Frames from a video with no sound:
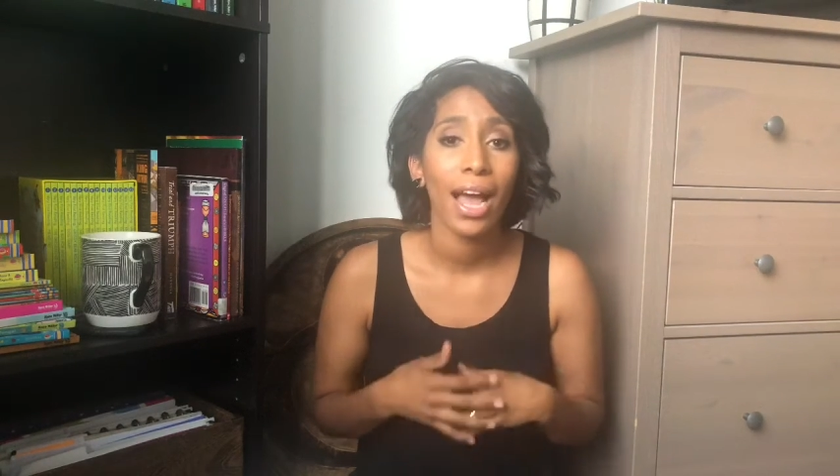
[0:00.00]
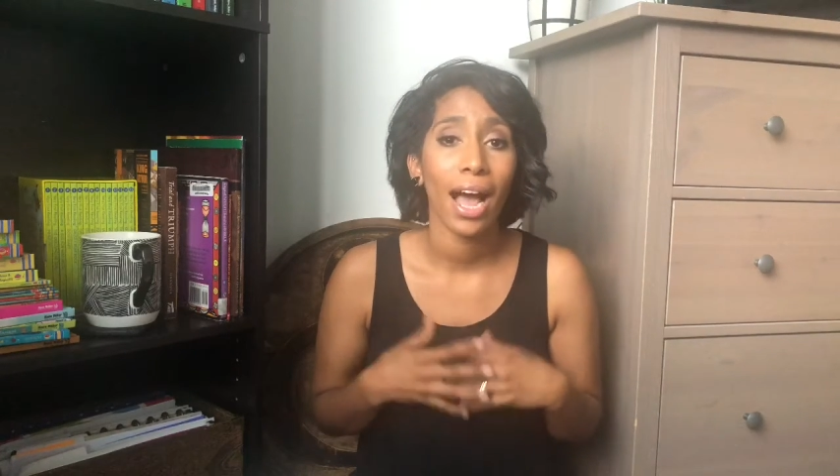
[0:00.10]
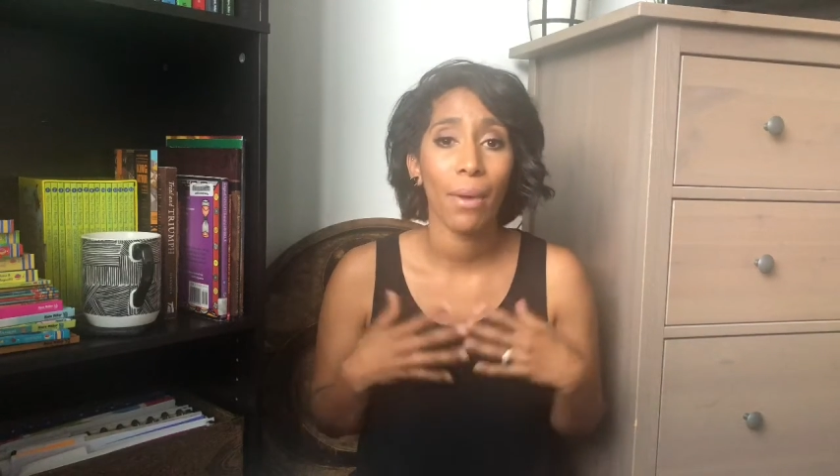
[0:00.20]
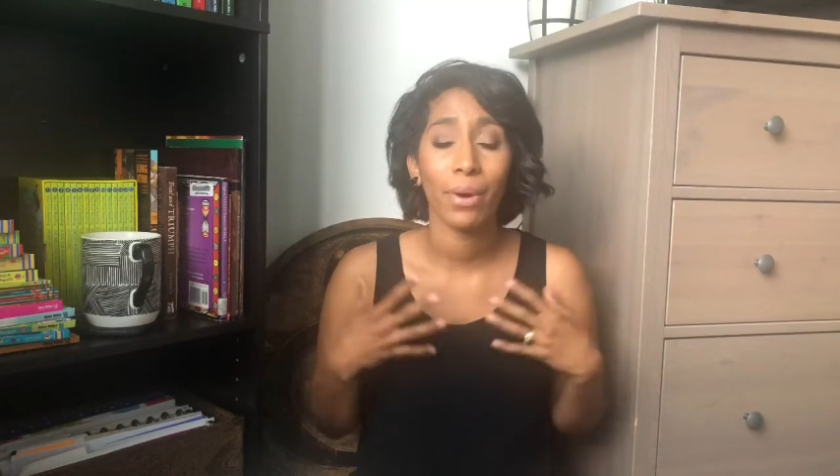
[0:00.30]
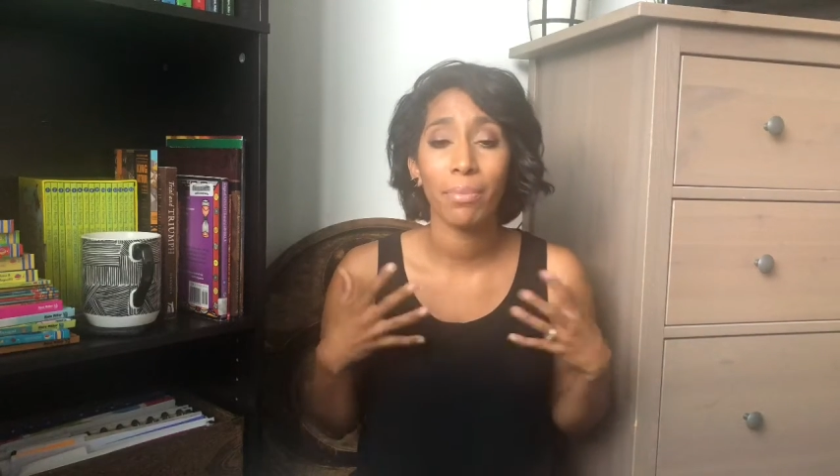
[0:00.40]

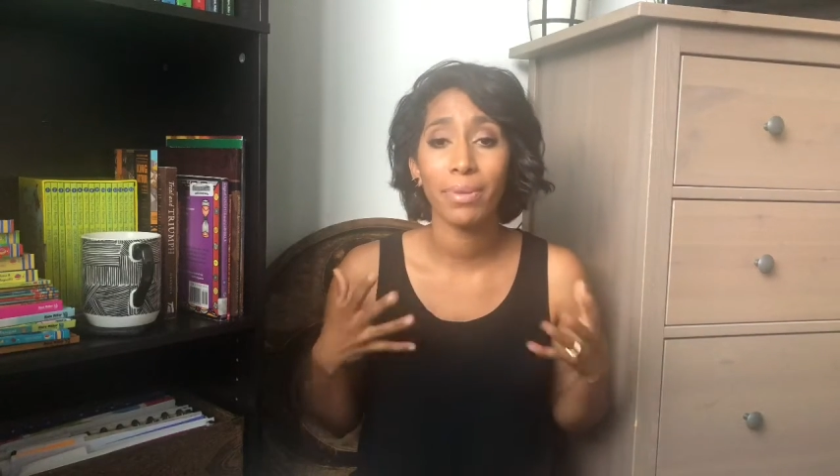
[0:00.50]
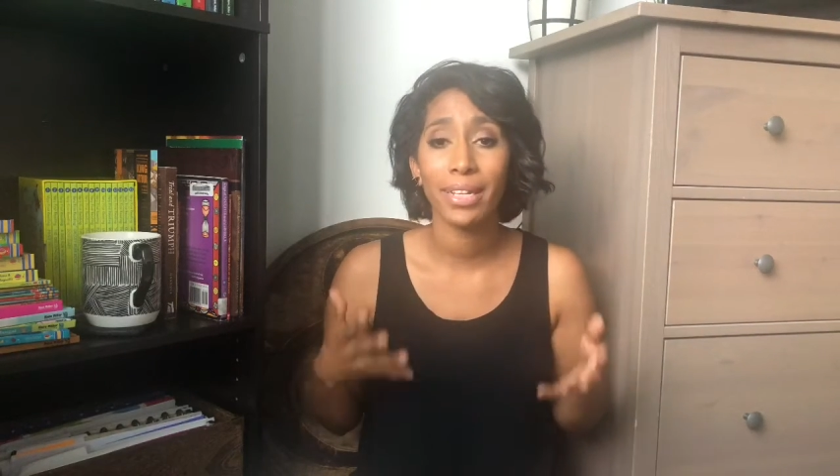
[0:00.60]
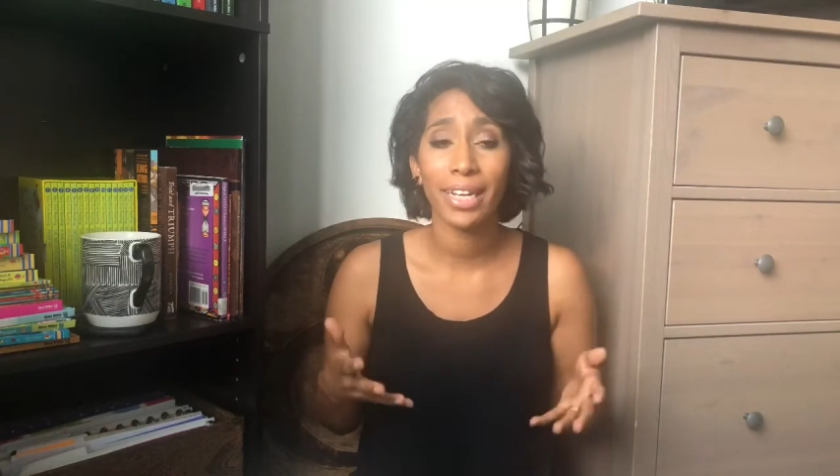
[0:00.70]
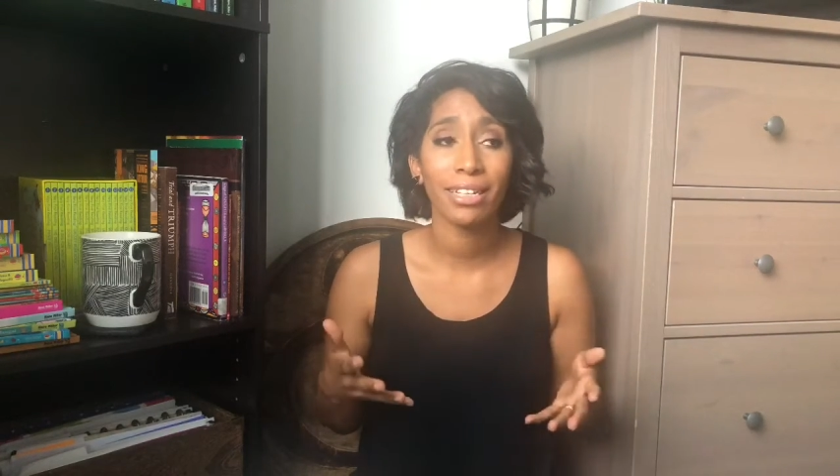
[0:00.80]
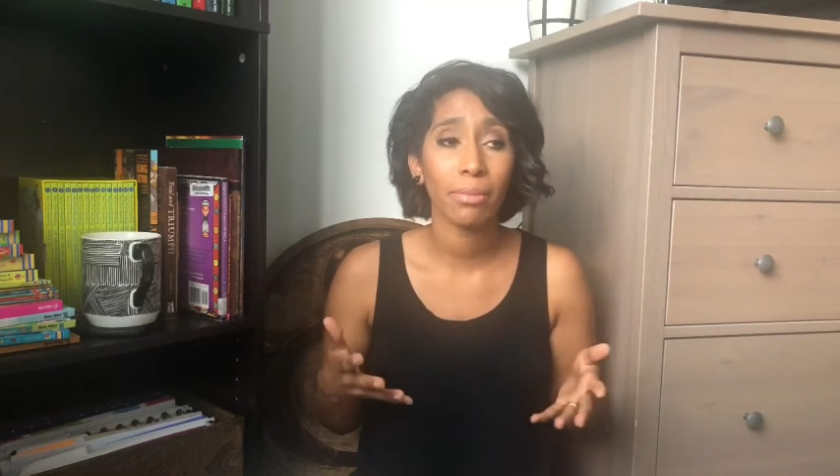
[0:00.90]
I want a
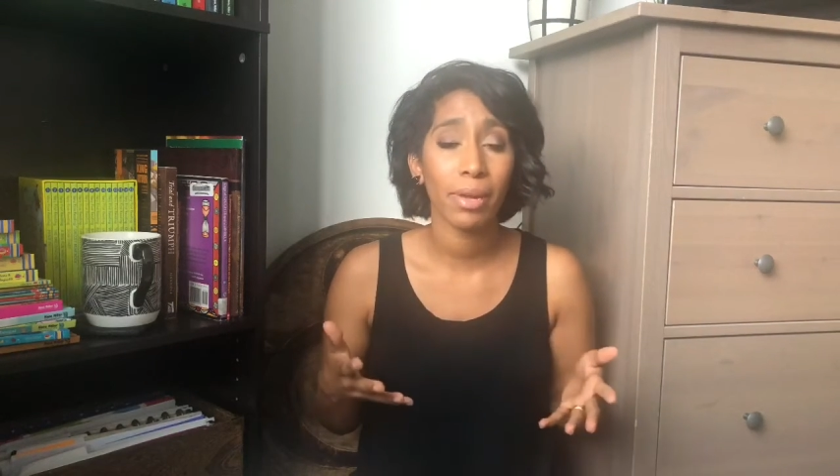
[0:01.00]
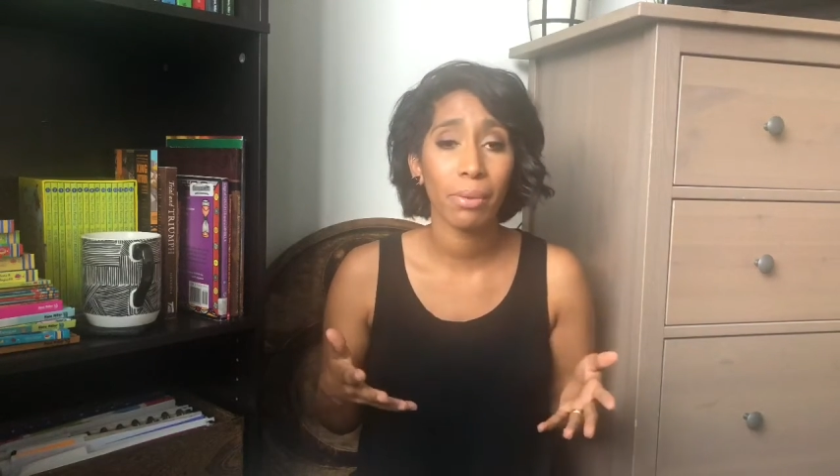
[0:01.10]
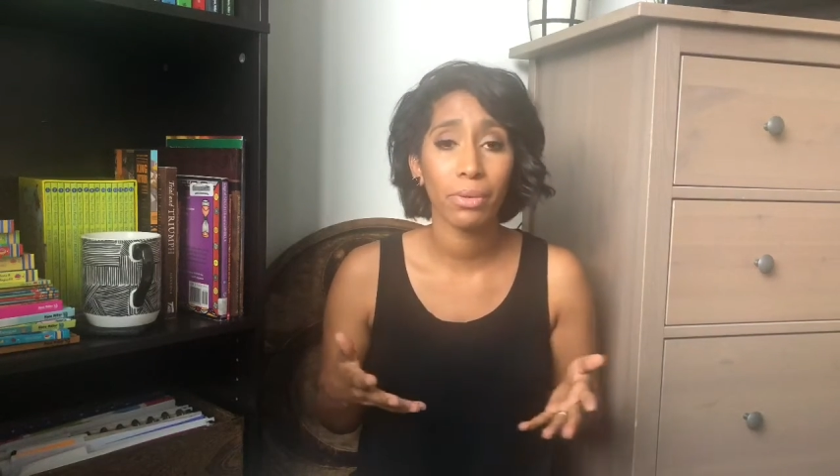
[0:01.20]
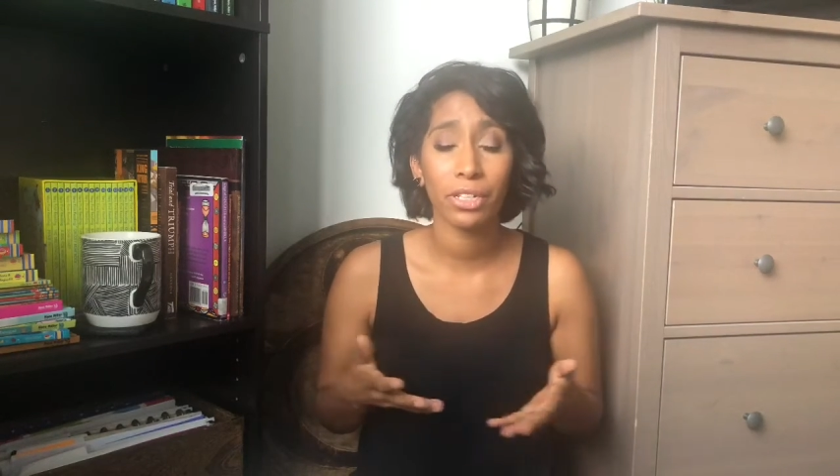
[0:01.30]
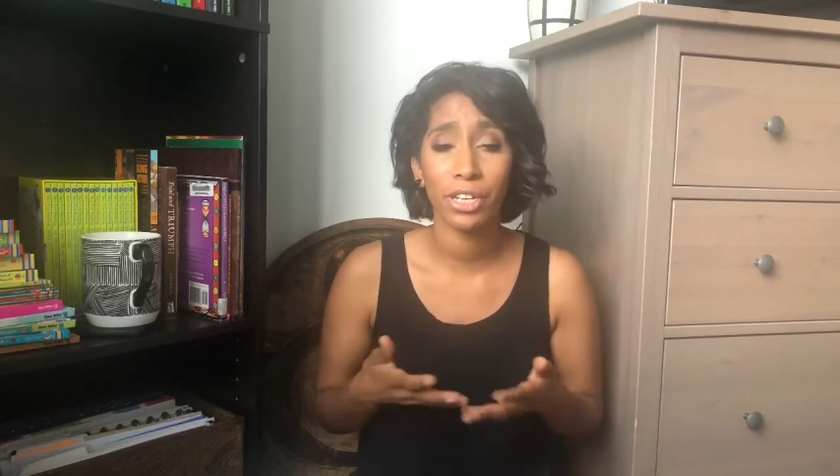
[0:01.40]
place to be
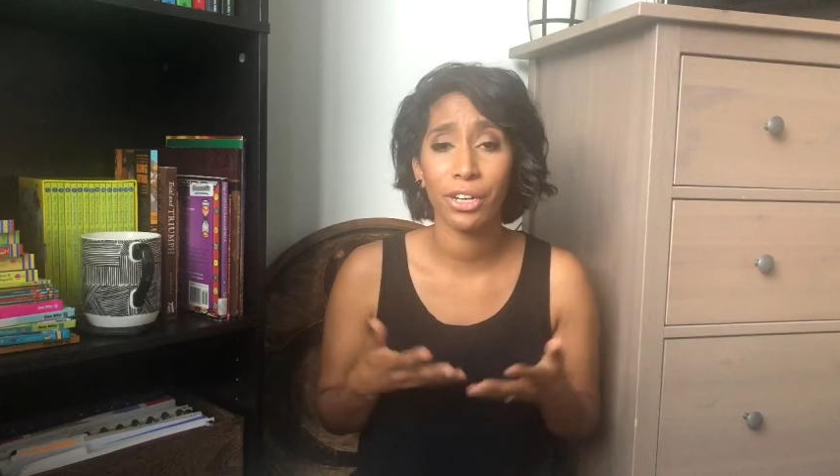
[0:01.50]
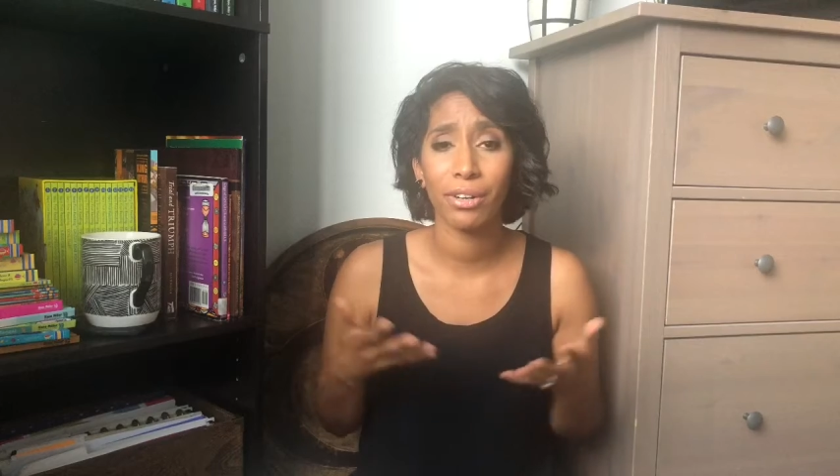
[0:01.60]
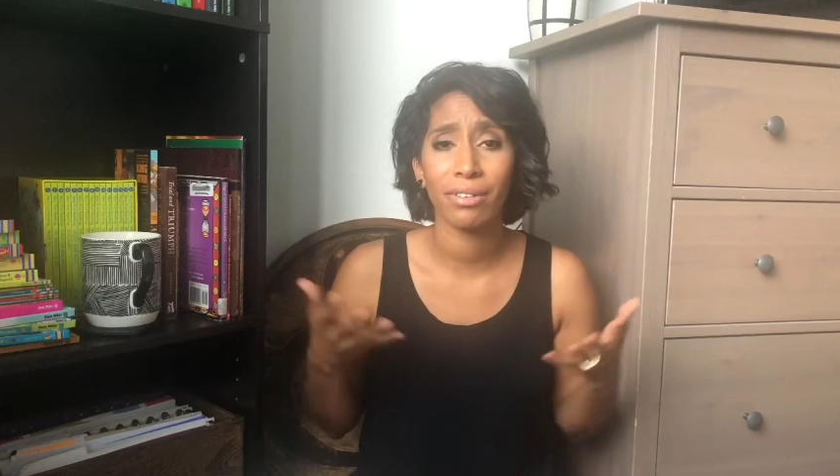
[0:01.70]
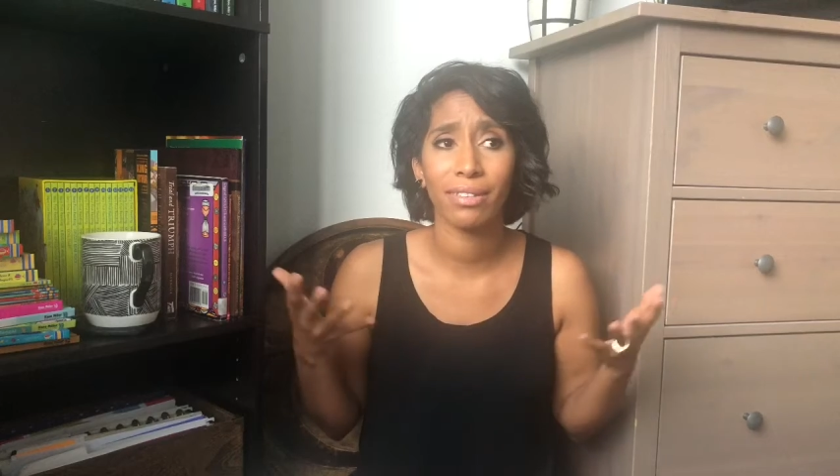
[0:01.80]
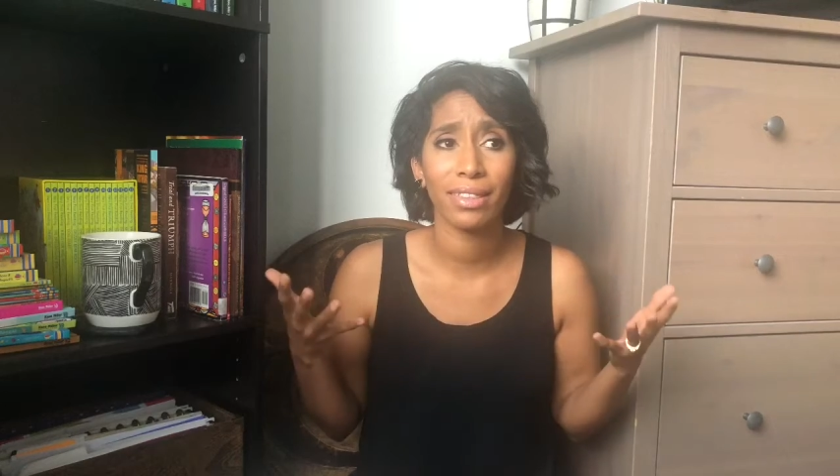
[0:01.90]
able to share